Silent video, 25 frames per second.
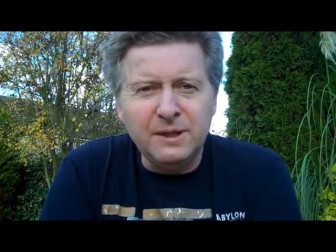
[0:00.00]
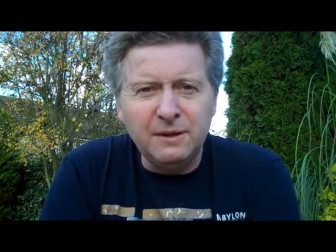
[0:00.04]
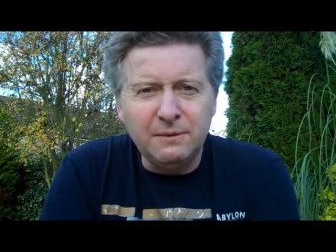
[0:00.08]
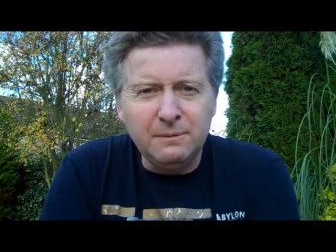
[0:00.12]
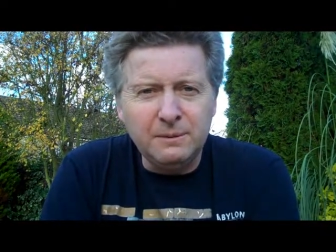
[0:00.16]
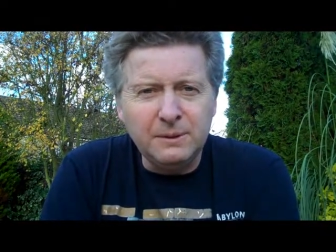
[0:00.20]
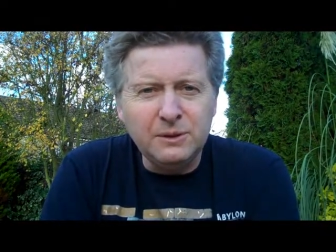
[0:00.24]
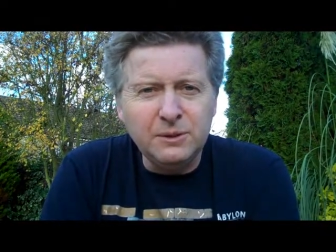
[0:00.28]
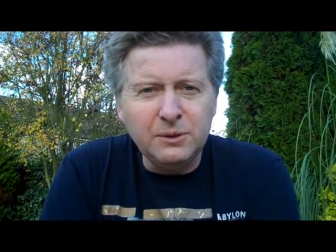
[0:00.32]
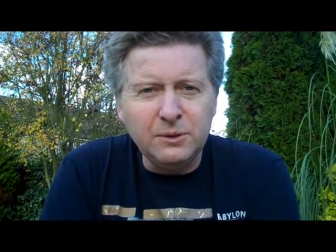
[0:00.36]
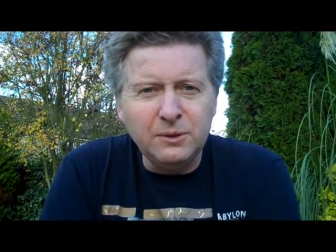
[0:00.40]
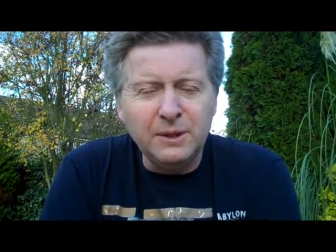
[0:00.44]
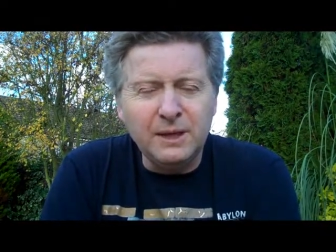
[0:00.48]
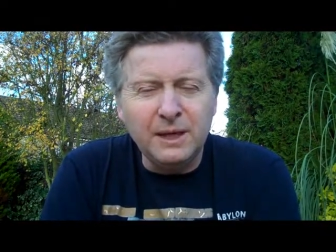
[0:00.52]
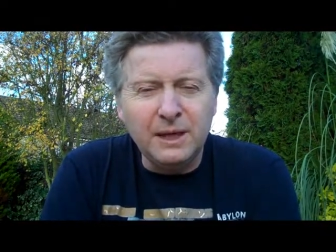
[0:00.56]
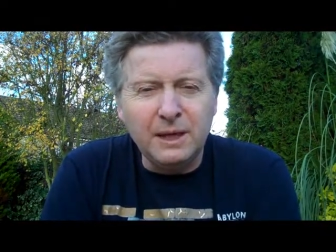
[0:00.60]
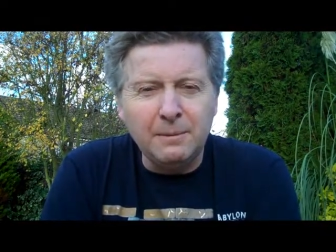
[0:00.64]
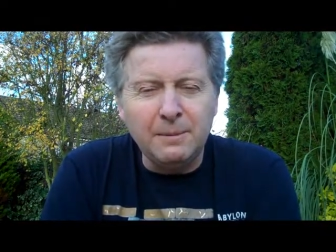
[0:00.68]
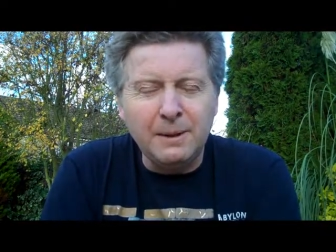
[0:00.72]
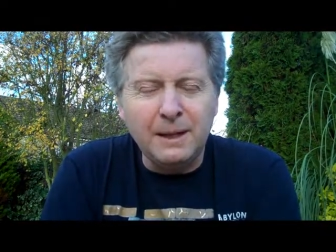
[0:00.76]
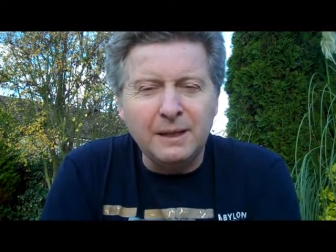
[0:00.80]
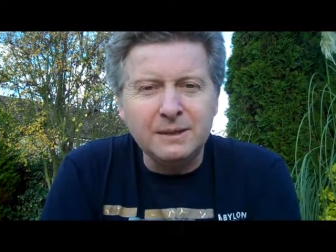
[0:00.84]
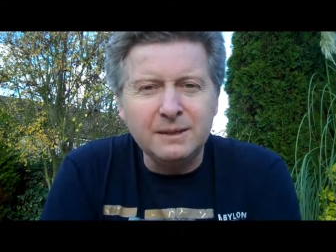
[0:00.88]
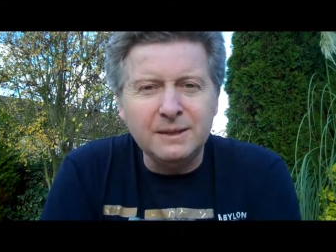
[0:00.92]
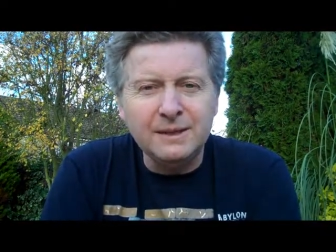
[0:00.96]
I've been talking
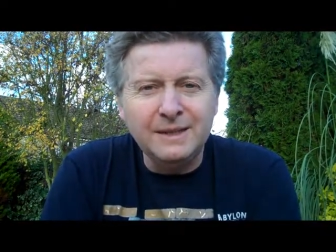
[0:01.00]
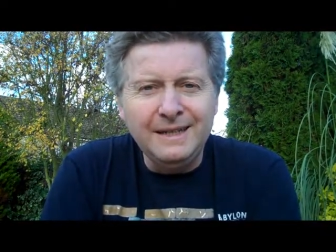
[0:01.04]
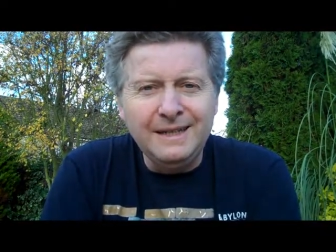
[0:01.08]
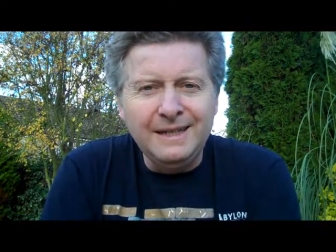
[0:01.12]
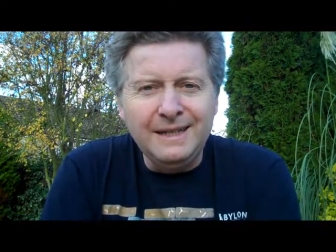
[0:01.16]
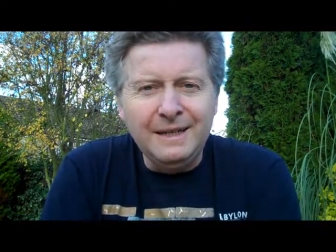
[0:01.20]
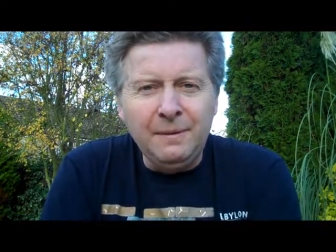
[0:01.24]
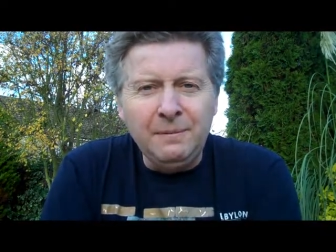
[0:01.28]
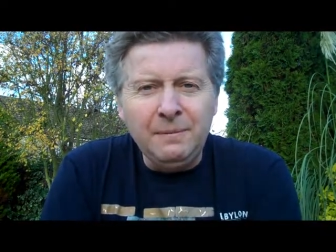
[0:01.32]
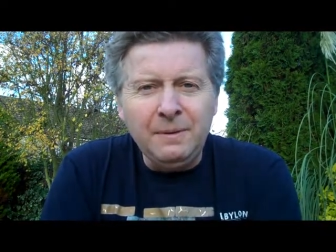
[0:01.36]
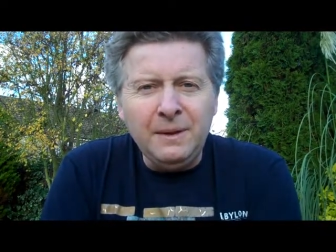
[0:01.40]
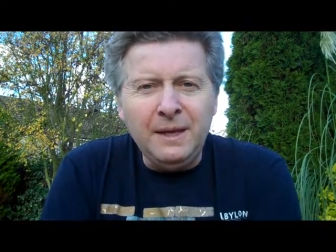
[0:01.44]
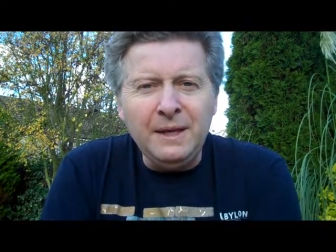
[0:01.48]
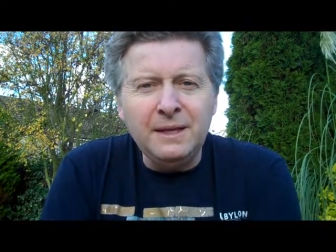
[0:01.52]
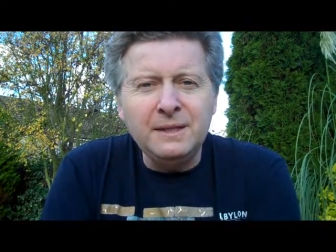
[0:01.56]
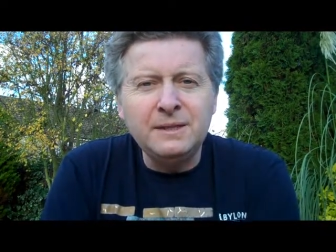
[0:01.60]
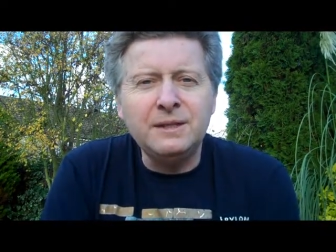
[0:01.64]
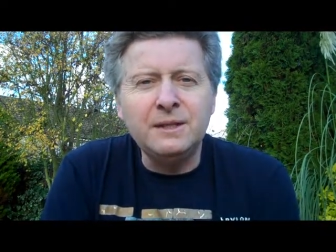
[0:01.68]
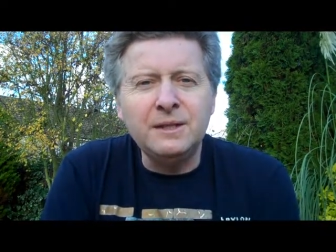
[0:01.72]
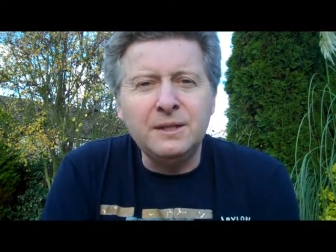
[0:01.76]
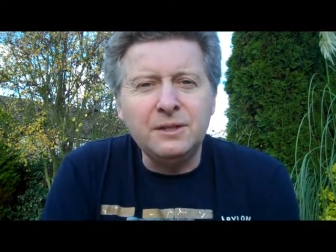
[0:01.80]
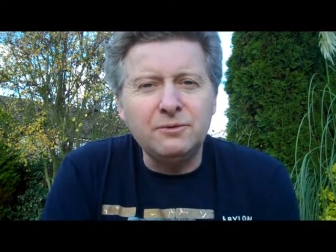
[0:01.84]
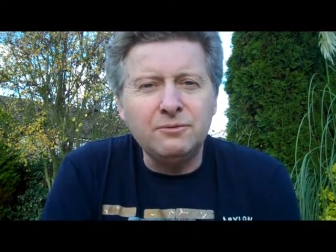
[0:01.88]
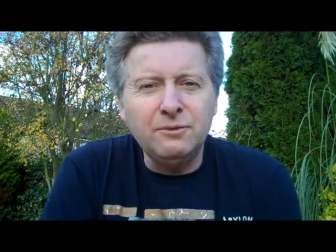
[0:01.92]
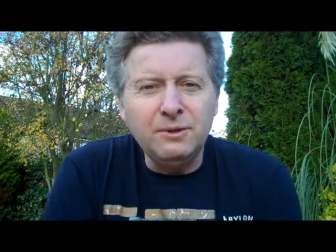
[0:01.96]
about is
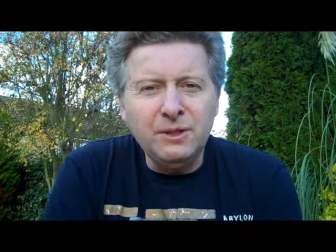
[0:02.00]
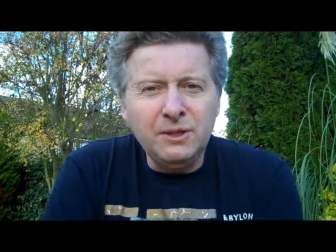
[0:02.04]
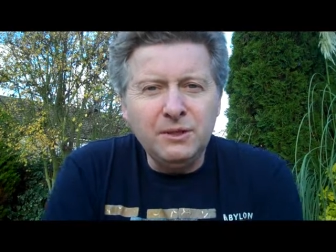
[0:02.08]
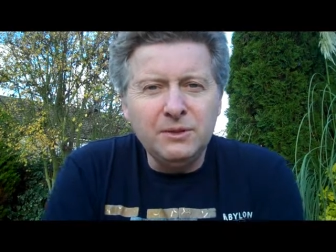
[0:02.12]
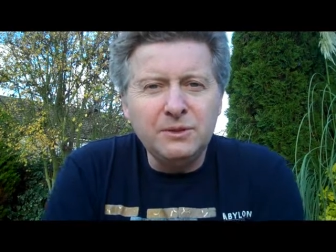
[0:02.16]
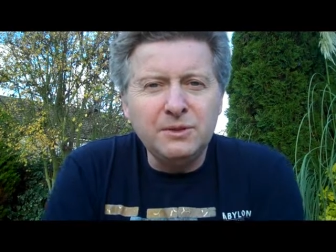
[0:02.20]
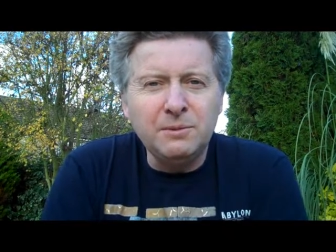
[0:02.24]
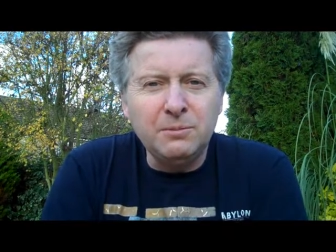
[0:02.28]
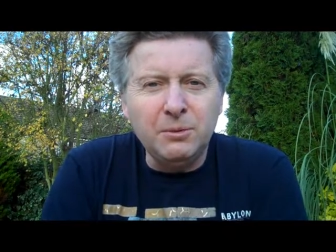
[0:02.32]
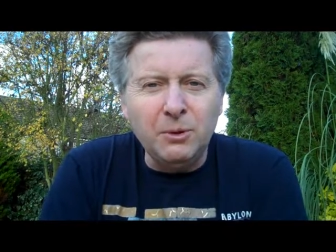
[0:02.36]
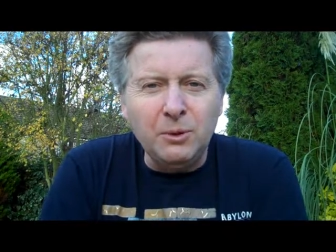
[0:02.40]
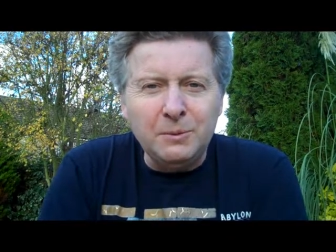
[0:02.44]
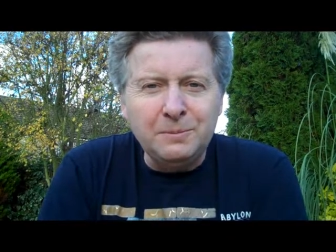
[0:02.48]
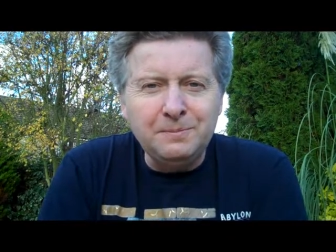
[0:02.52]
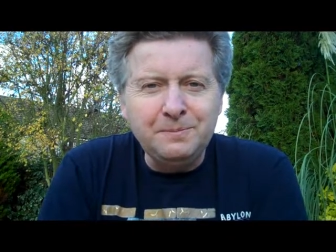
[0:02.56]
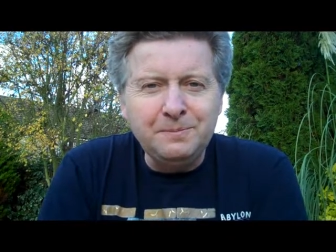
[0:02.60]
that it's reusable.